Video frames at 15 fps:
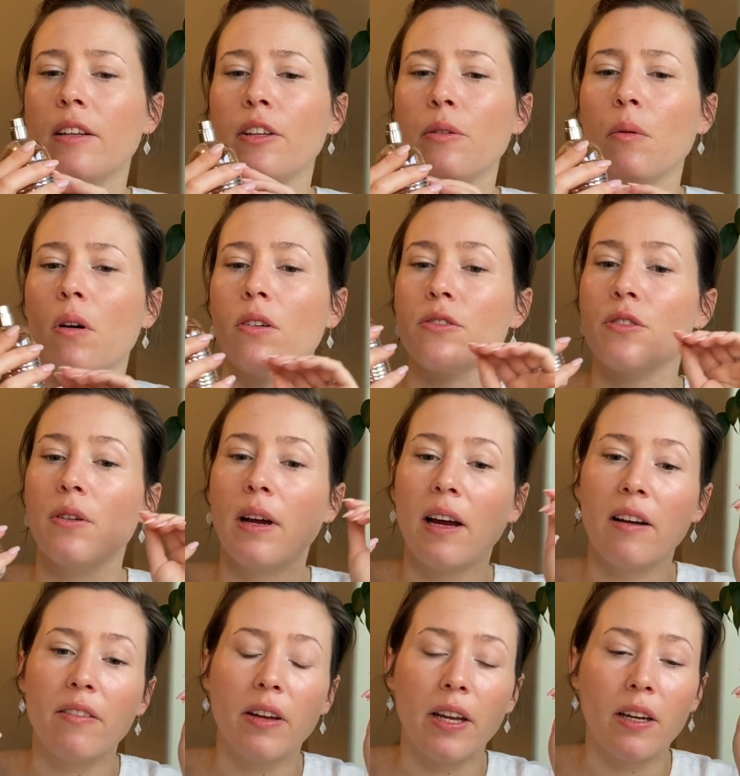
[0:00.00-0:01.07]
You also
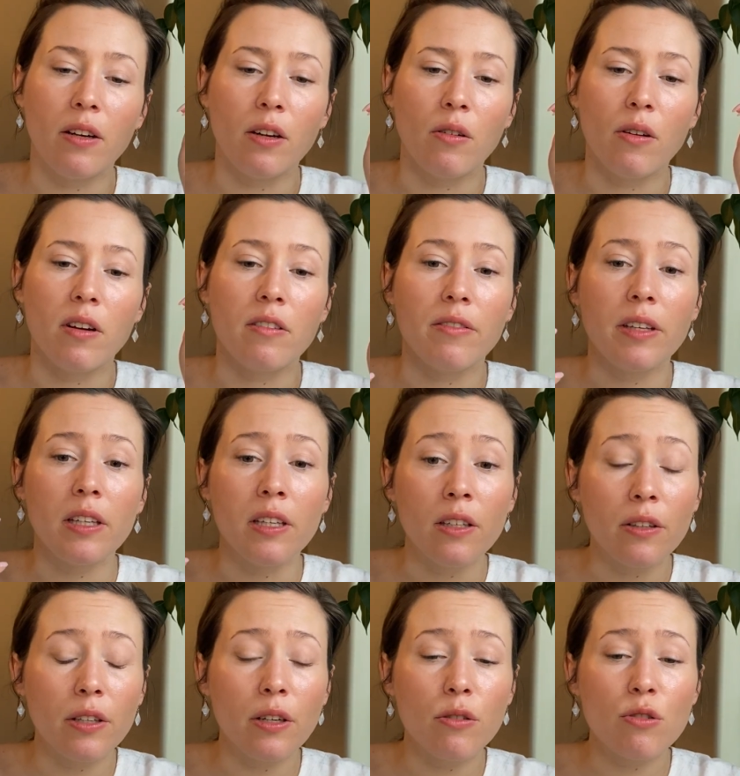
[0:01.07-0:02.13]
have a note of
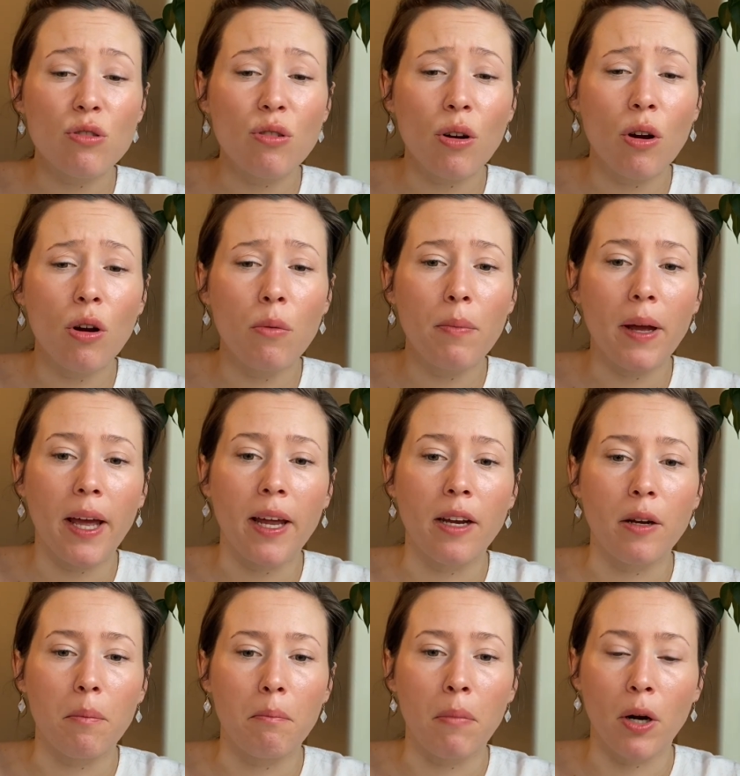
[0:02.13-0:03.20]
heliotrope
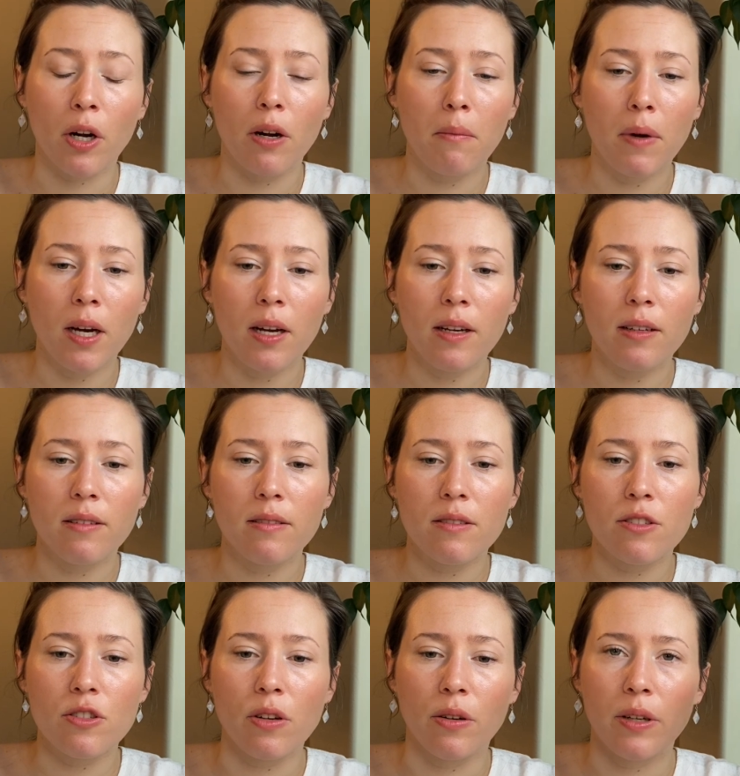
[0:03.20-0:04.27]
and bergamot.
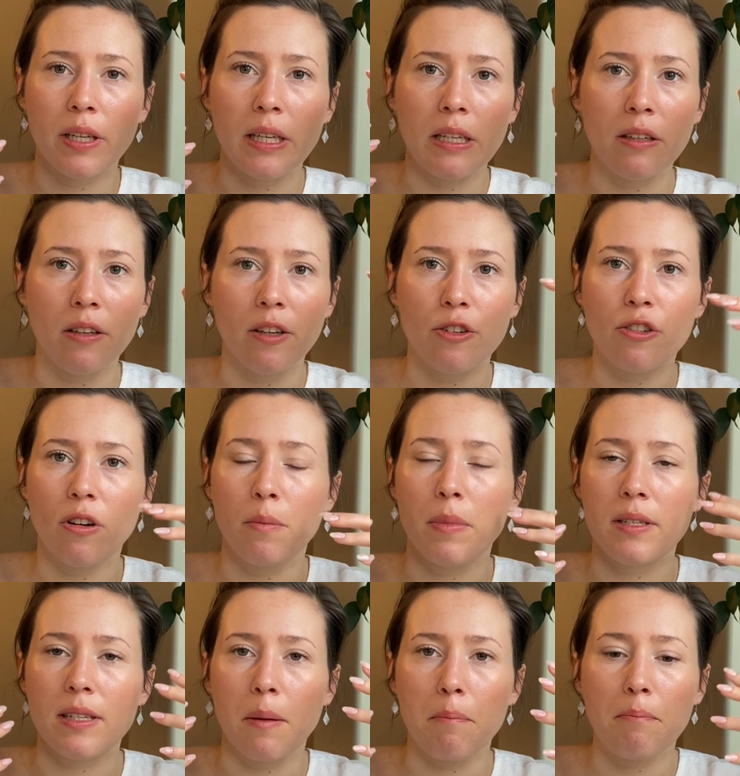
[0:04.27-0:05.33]
So heliotrope
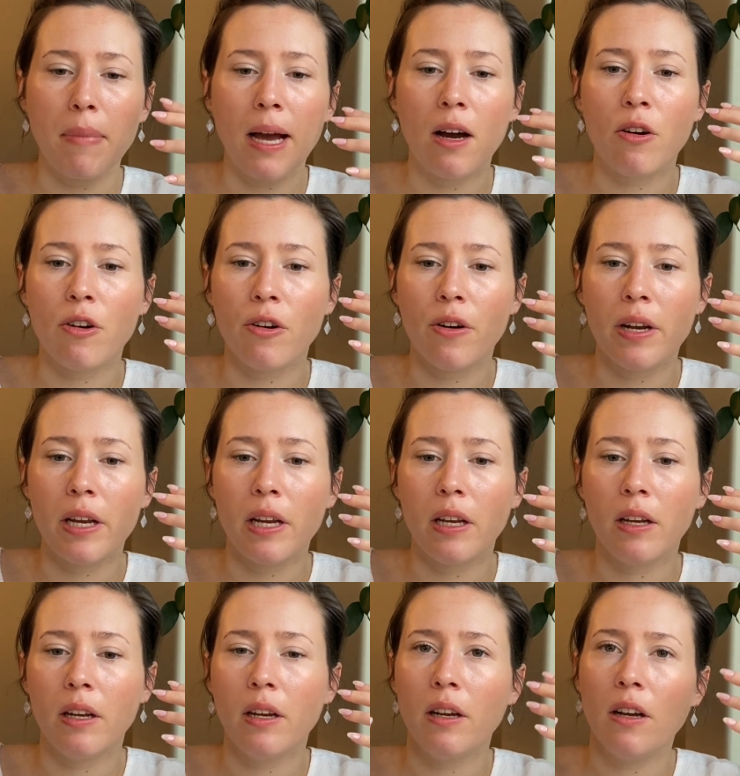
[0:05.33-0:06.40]
is a powdery,
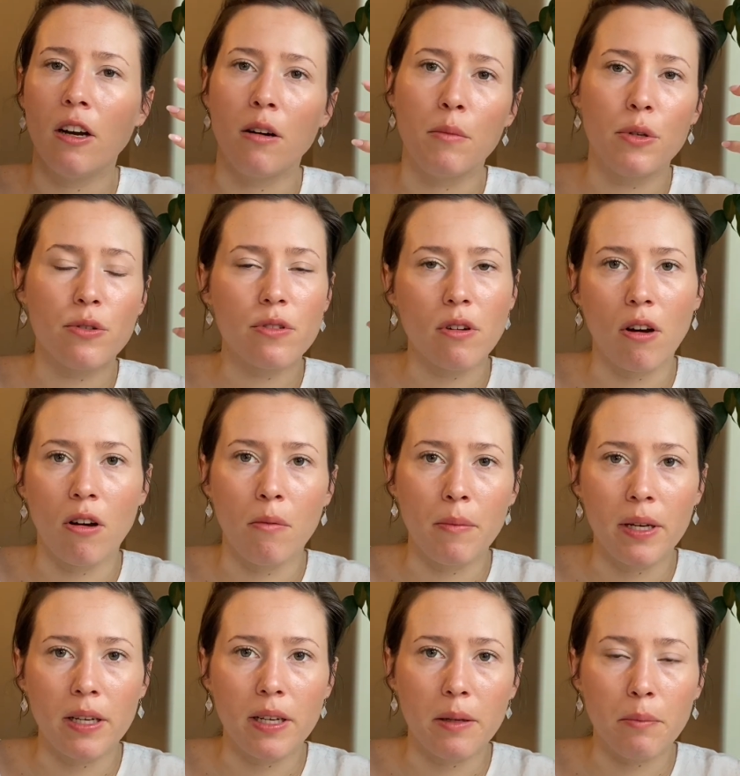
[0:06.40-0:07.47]
almost
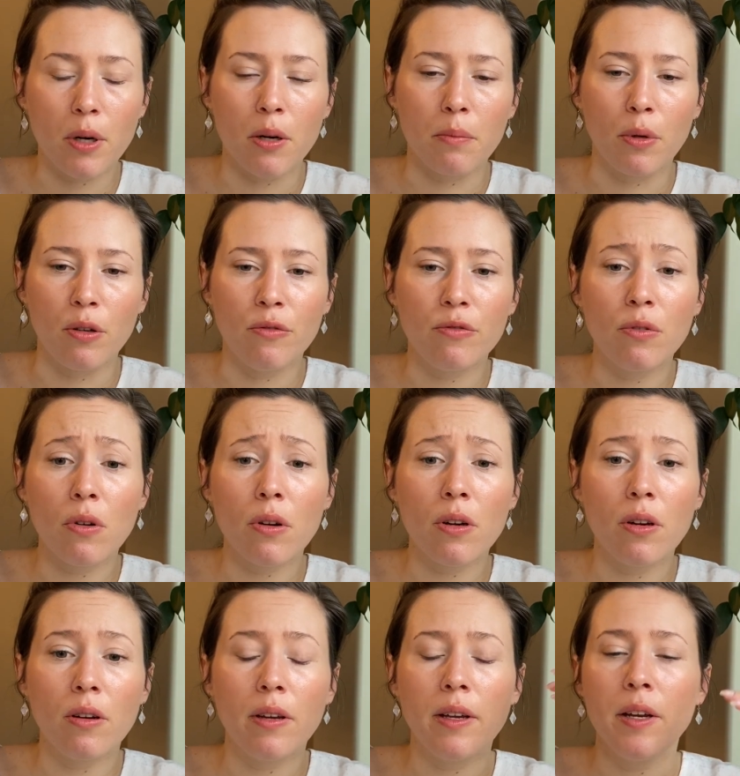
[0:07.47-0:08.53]
almondy purple
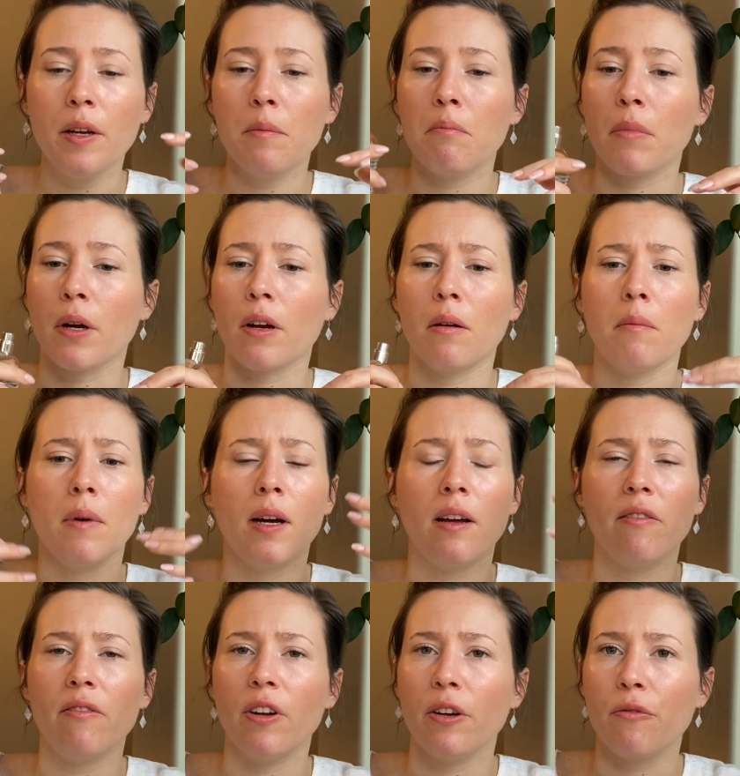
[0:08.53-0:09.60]
floral. Bergamot,
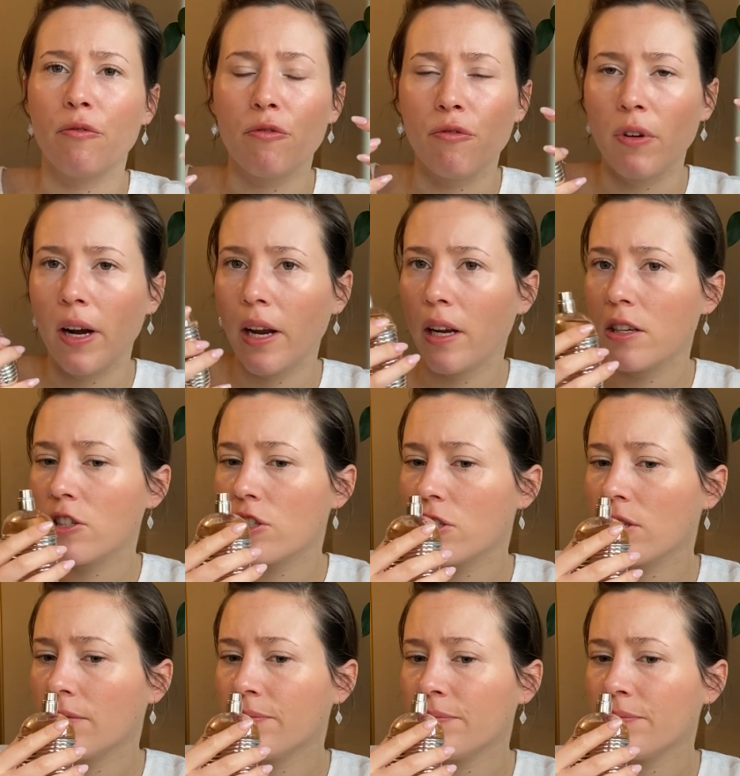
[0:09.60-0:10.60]
very fresh.